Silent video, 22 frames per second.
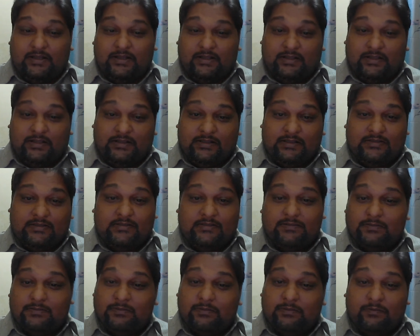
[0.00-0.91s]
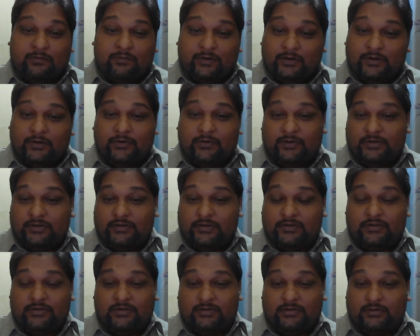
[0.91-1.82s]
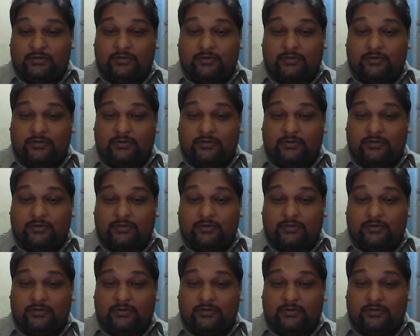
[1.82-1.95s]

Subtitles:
this video is